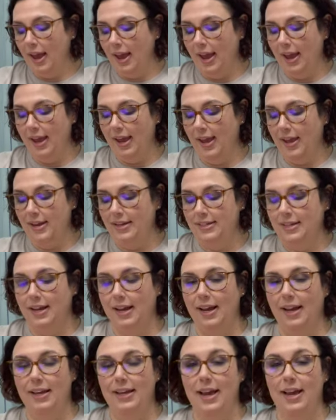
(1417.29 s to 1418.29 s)
and
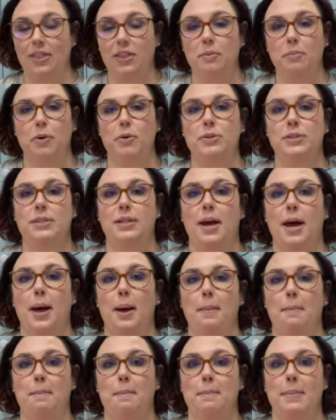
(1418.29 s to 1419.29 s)
I got the most
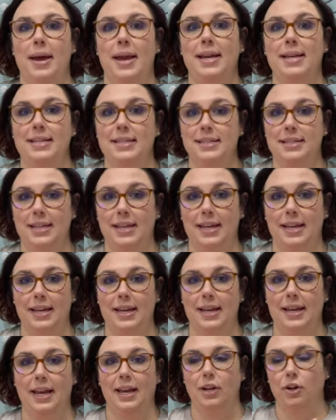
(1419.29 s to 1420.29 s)

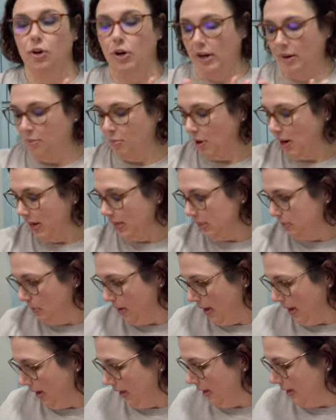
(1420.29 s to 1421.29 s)
amazing grand prize
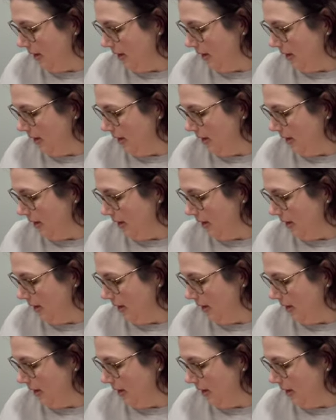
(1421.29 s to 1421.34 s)
bag.